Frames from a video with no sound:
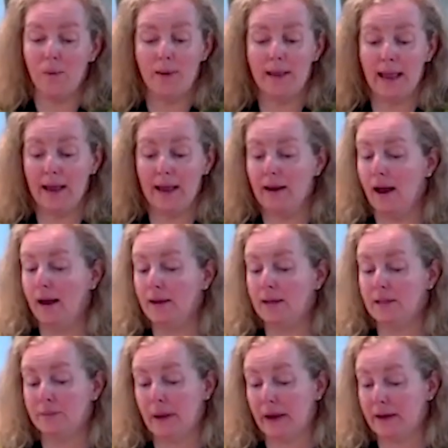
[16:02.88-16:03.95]
we cannot
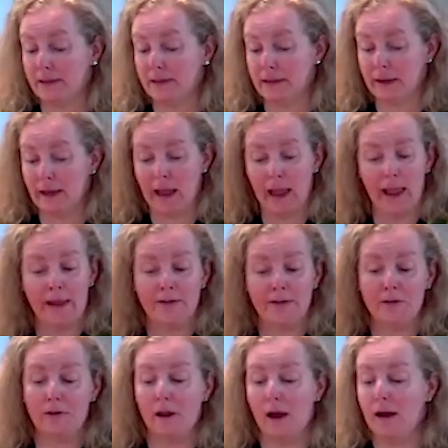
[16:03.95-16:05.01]
expect it and
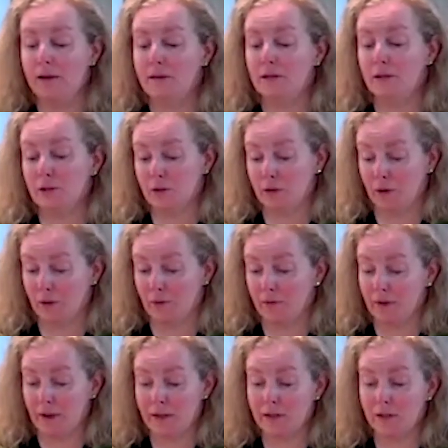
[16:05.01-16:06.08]
do not deserve
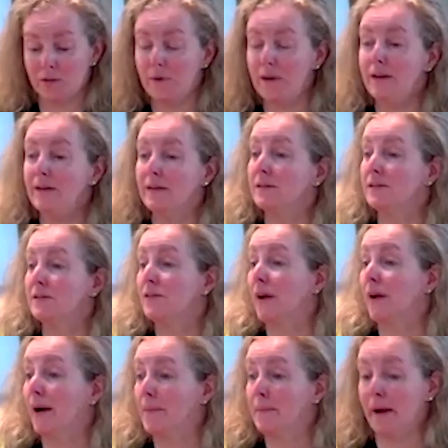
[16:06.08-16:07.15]
its sweetness to
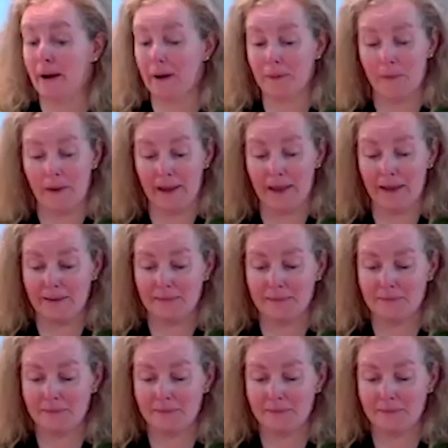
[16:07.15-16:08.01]
come our way.